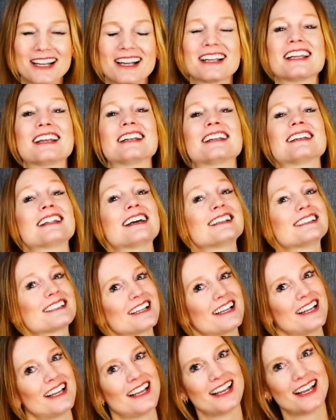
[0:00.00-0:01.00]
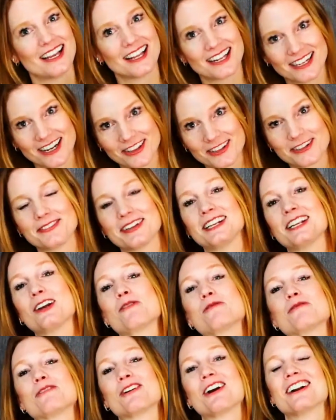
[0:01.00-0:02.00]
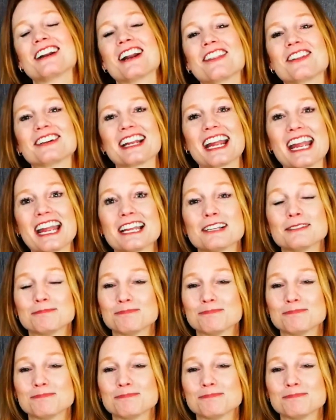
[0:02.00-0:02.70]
Again, that's another video for another day.